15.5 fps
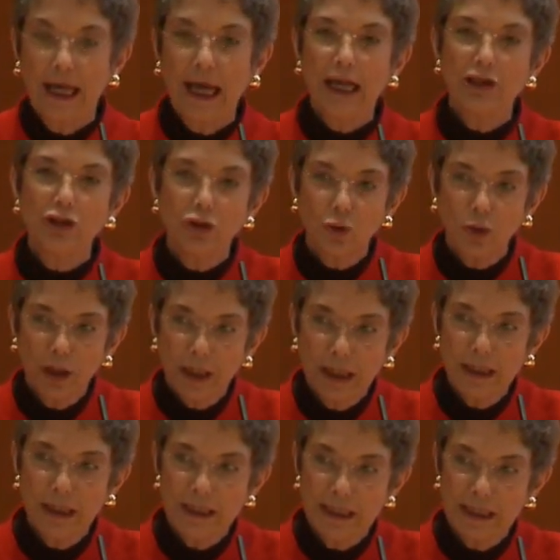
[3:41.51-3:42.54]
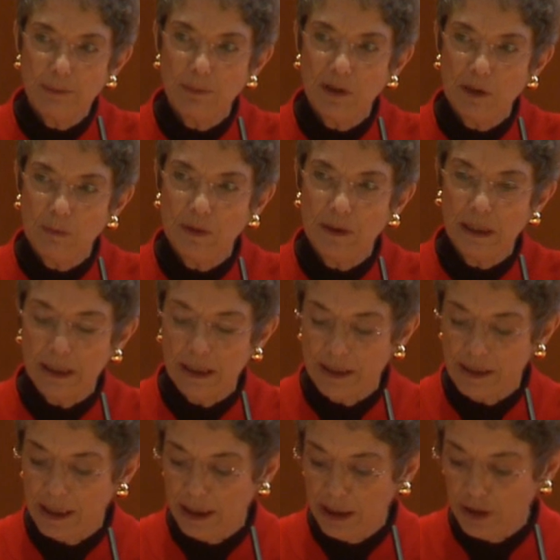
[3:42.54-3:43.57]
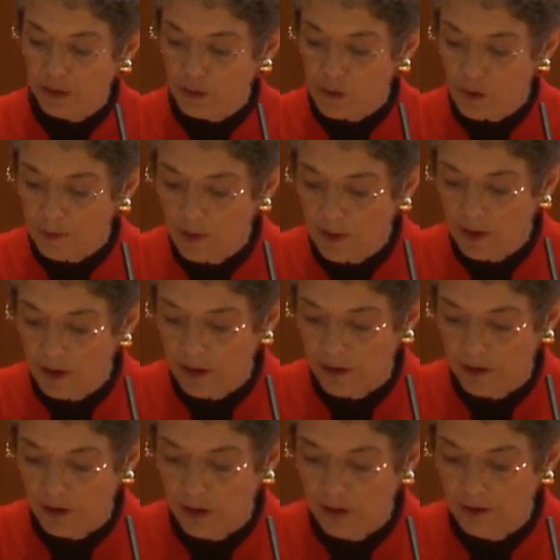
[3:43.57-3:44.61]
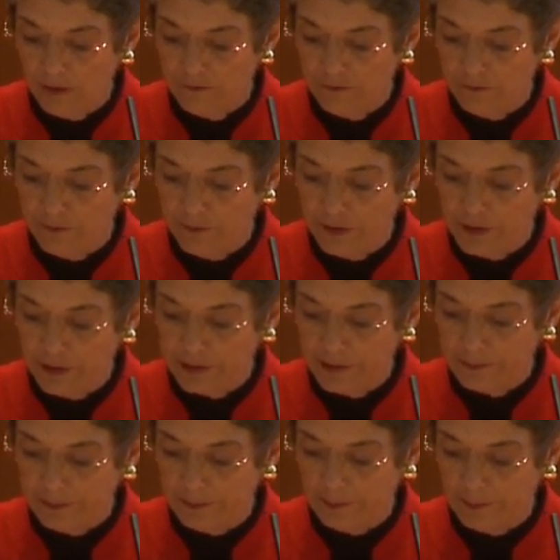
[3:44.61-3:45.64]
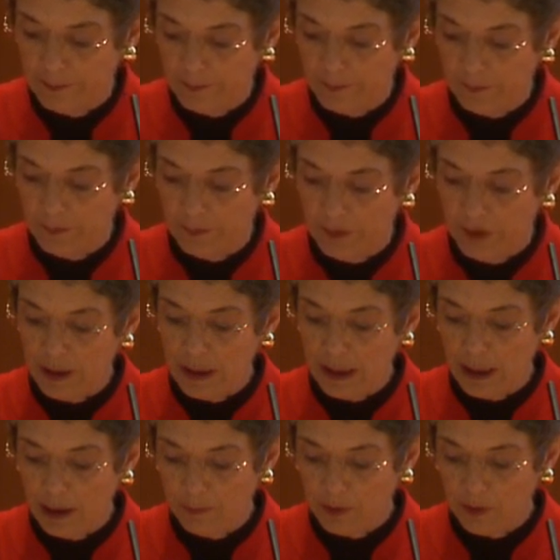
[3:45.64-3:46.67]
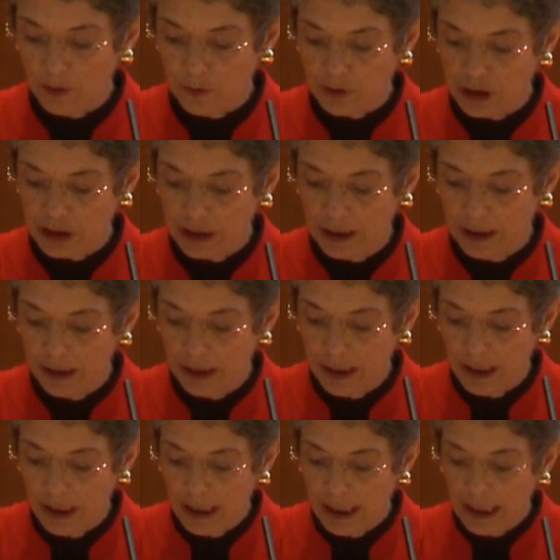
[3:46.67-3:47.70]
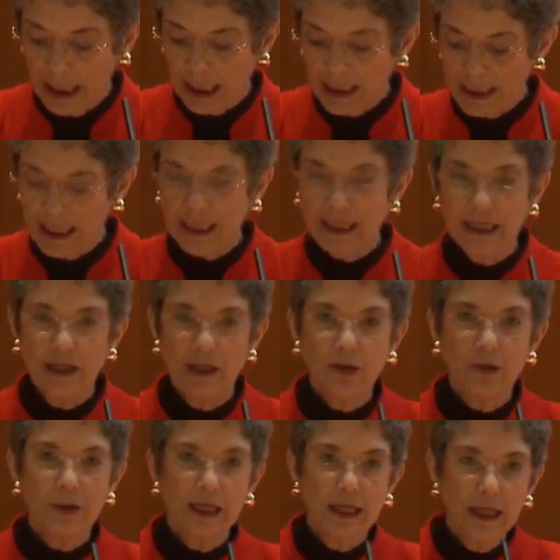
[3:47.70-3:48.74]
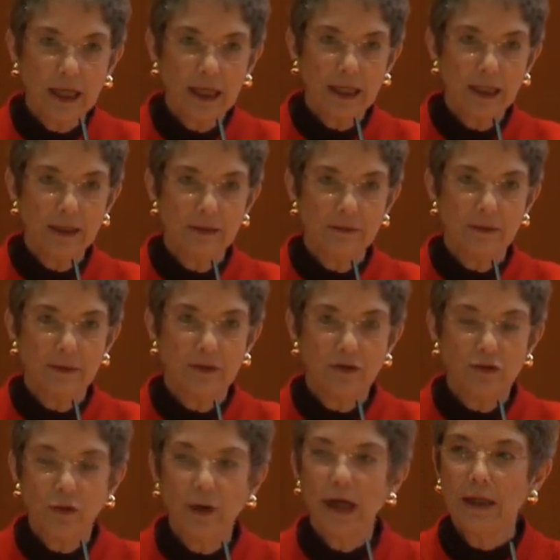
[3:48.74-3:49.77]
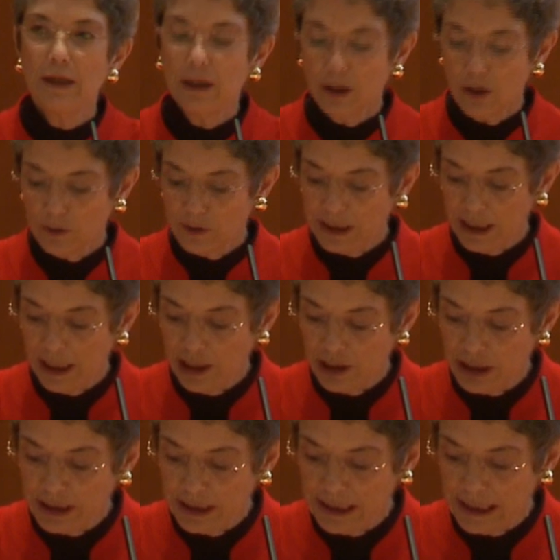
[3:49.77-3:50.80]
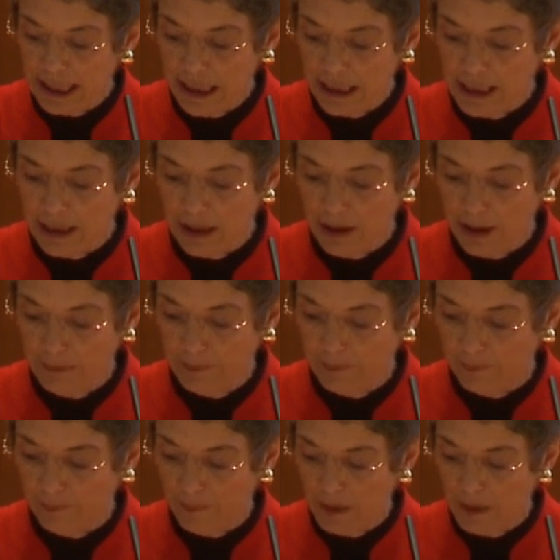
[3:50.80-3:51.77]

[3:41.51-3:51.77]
And joining the TPP is an integral part of uh, the approach. And yet, here again, trade negotiations take time.